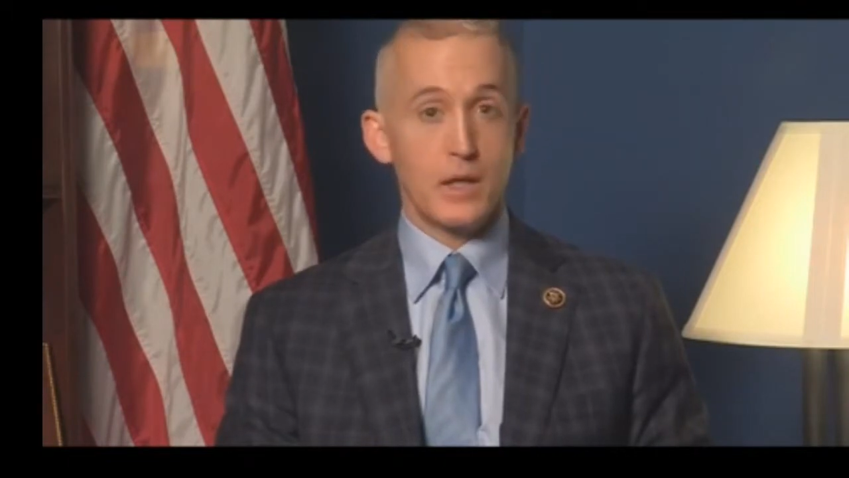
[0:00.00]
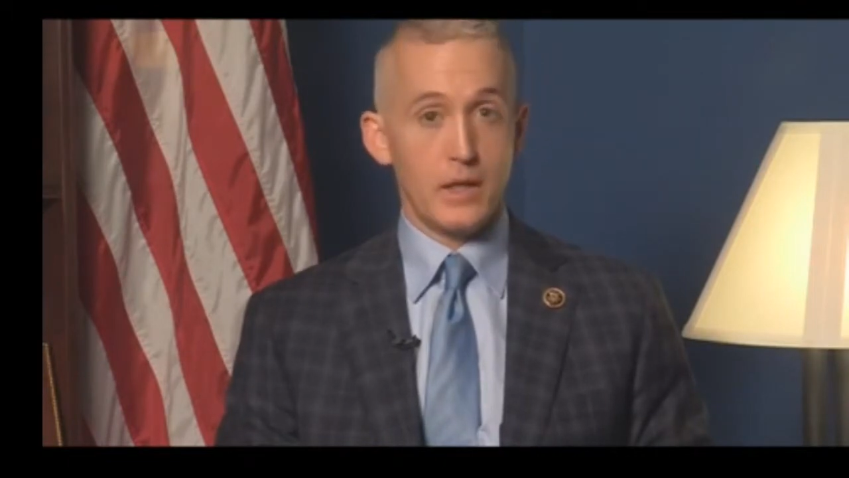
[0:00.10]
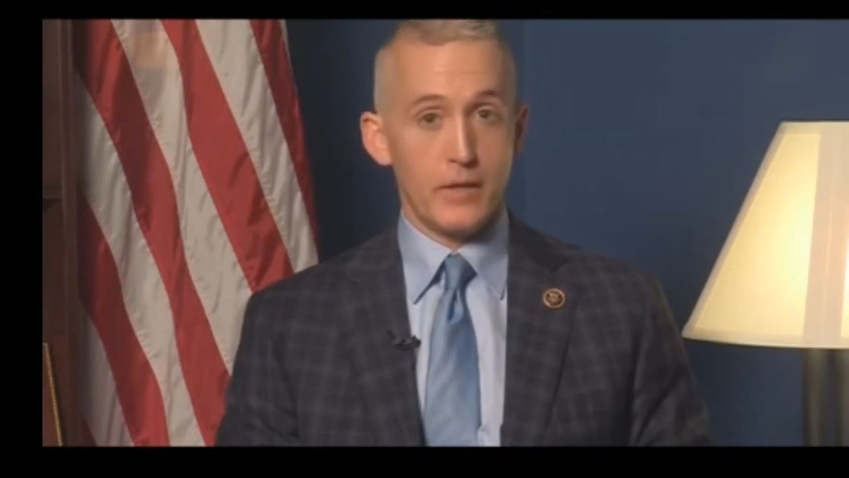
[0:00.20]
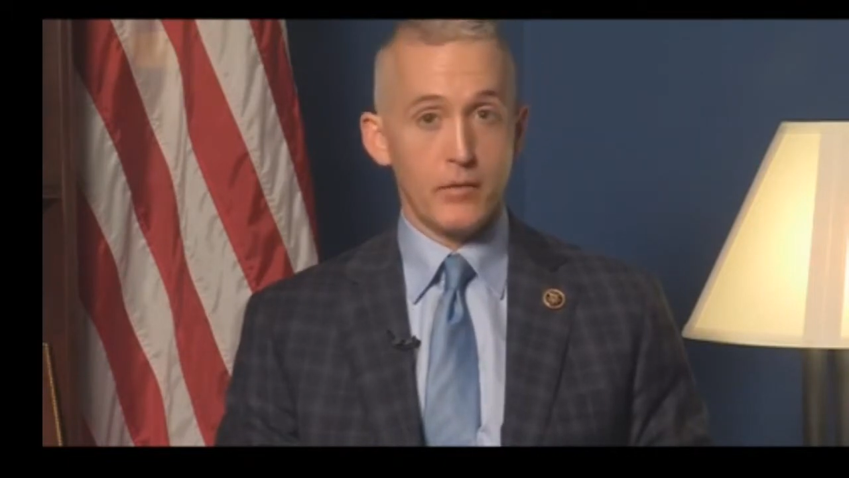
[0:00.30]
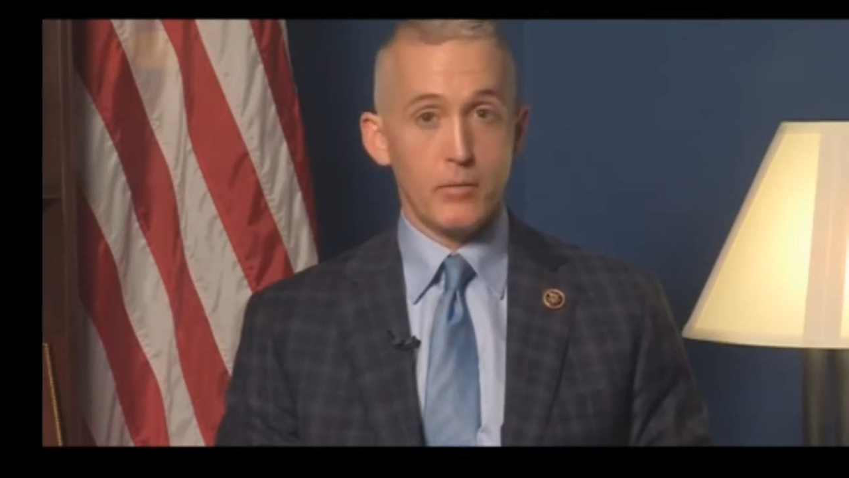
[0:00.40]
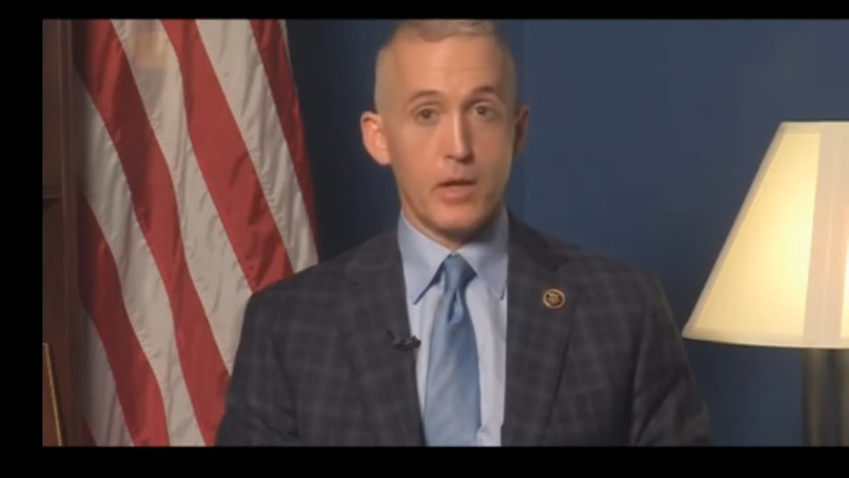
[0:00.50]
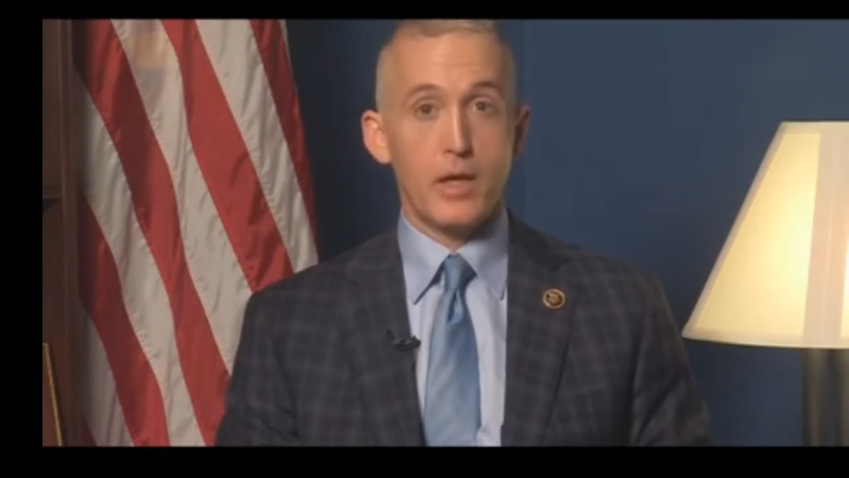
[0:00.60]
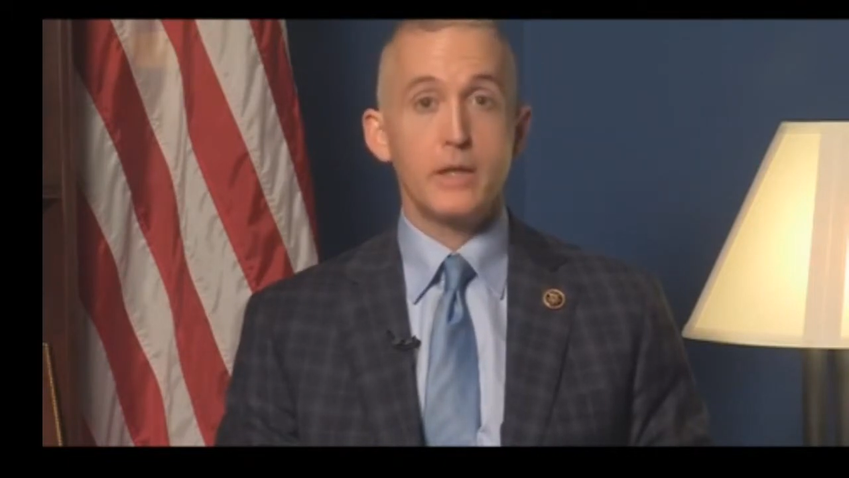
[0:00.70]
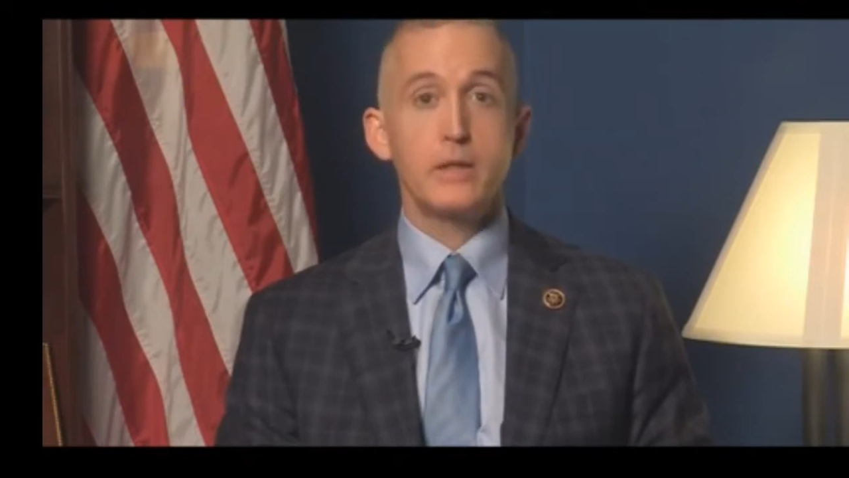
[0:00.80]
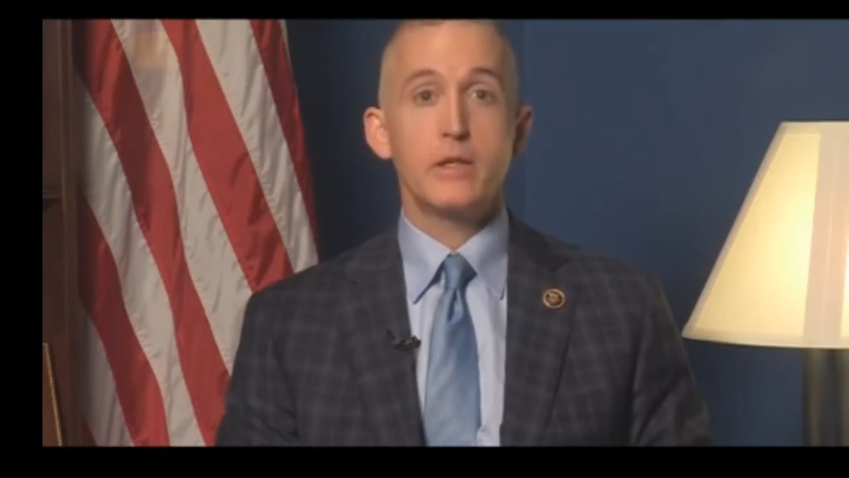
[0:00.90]
Never
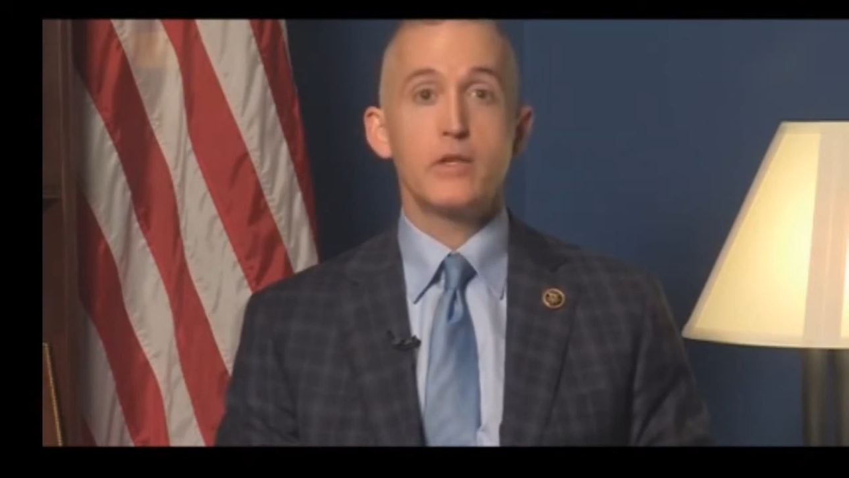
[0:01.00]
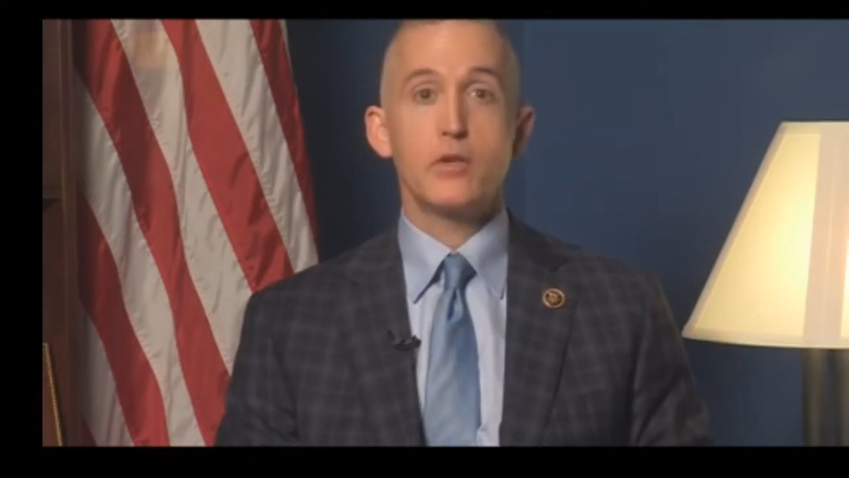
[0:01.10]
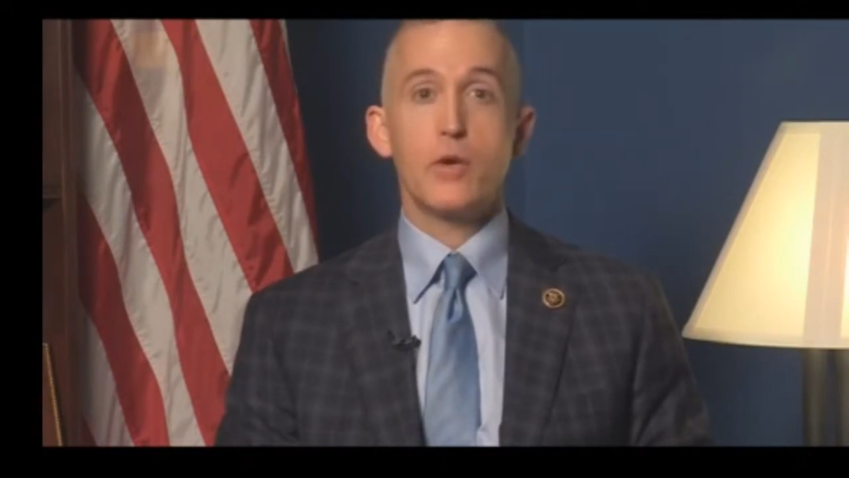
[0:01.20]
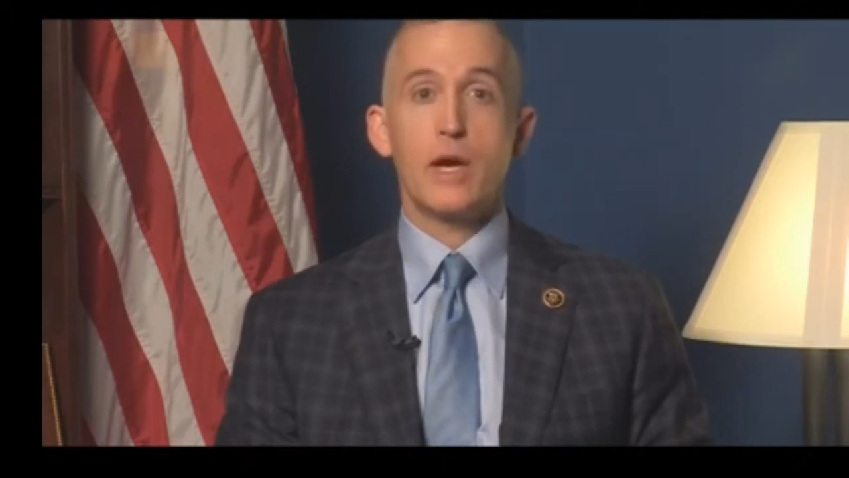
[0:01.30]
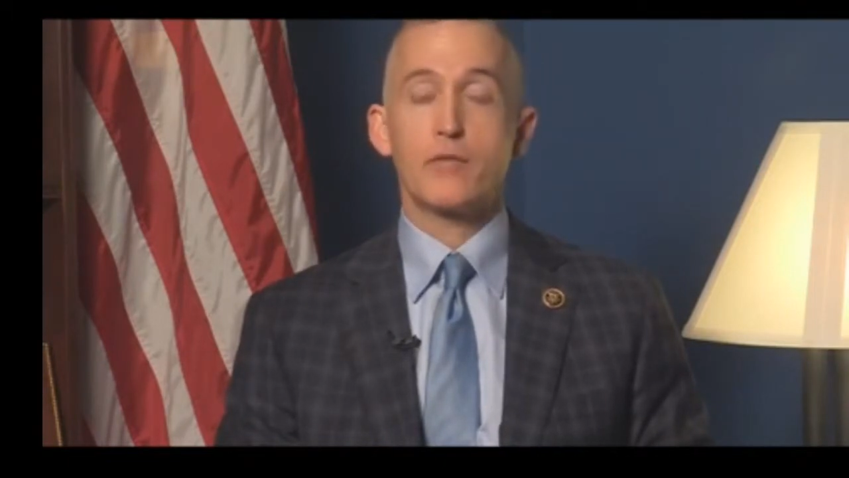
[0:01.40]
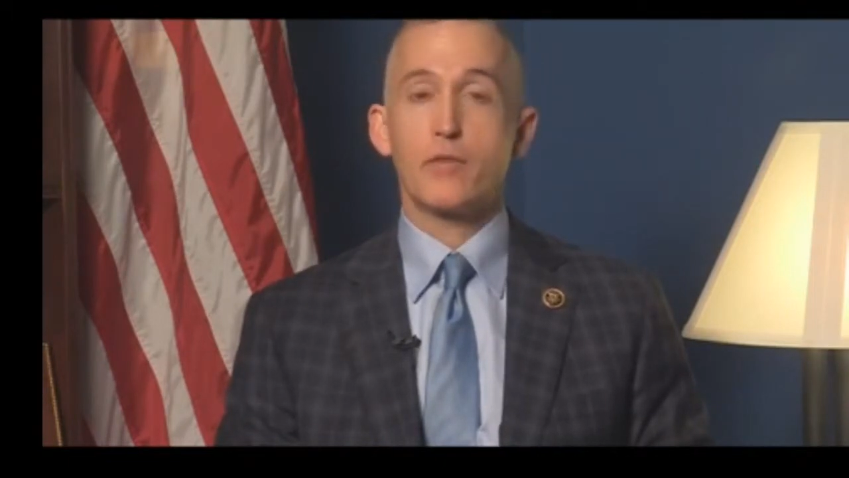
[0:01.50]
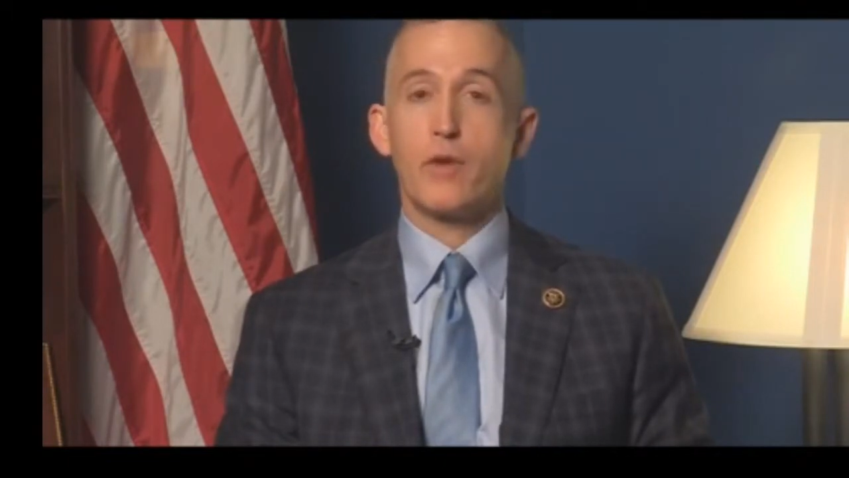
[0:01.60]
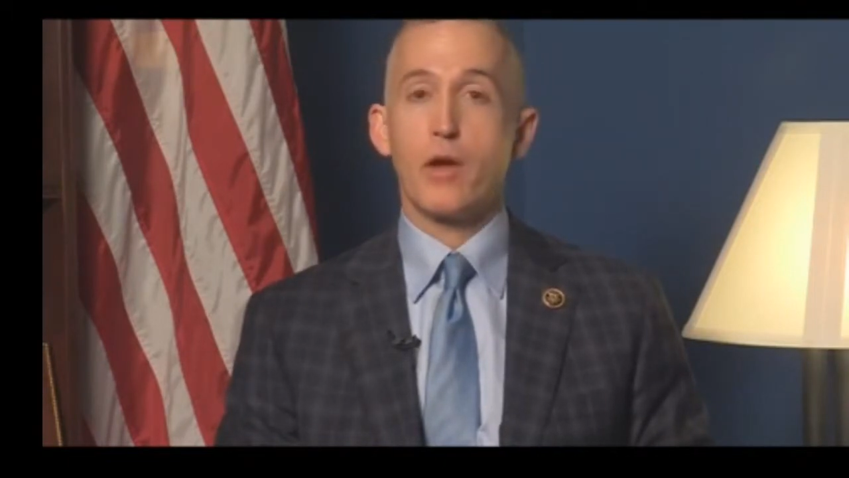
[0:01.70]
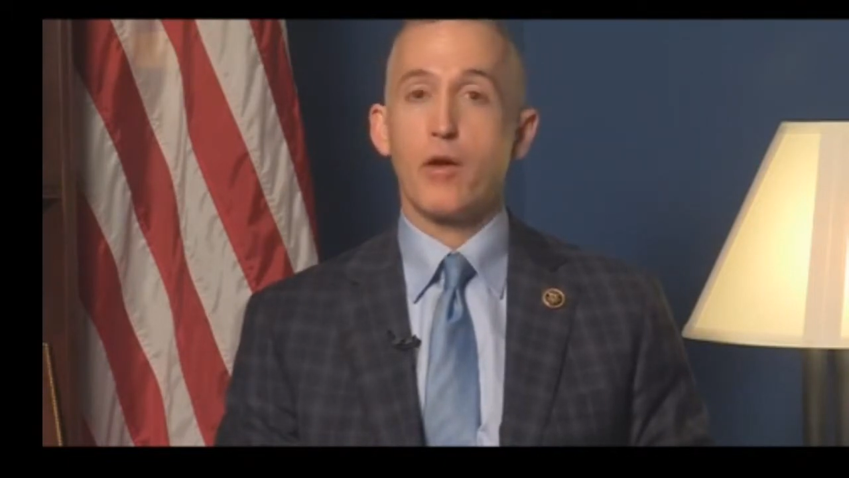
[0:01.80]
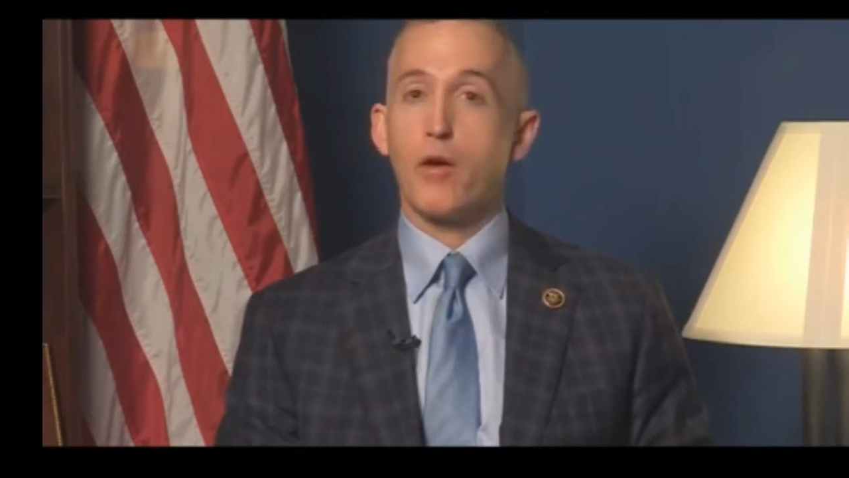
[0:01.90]
mind that you have to
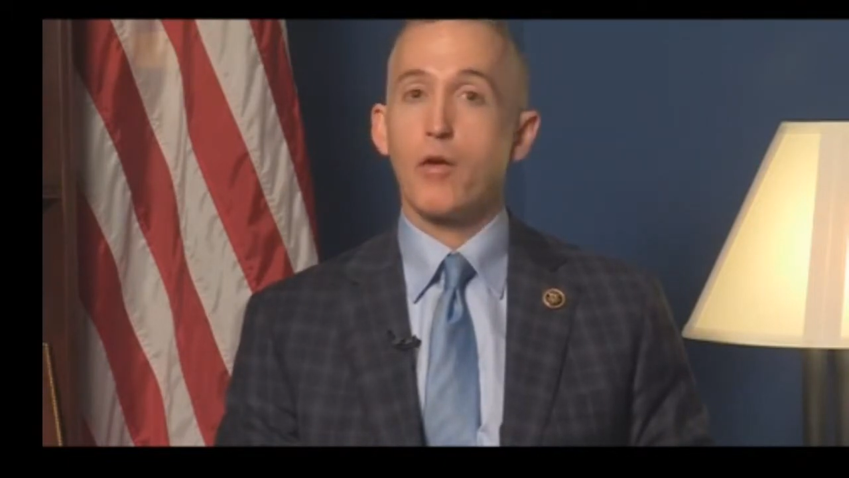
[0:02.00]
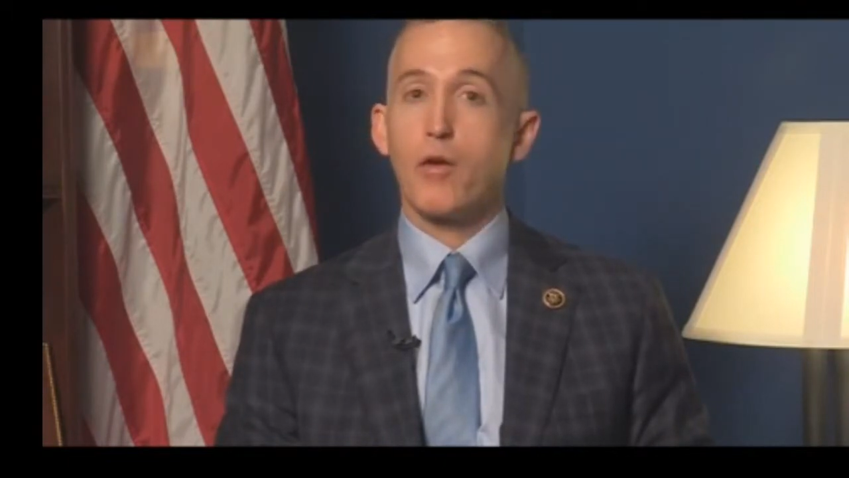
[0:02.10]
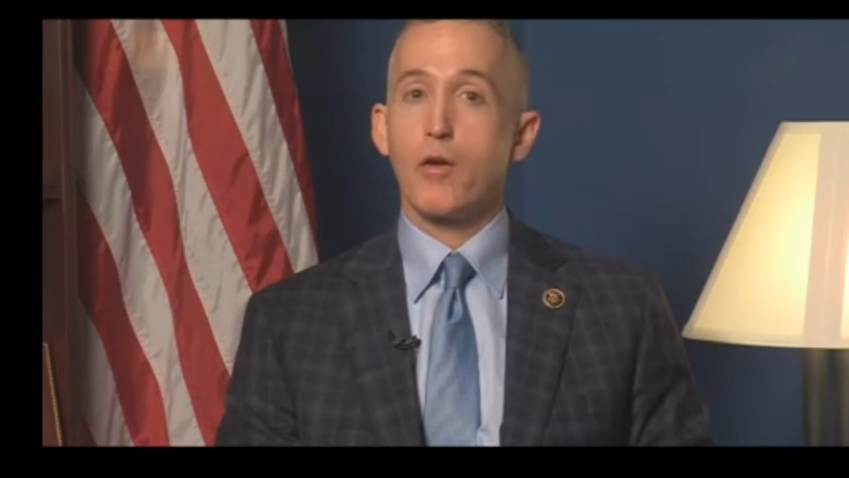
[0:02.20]
follow all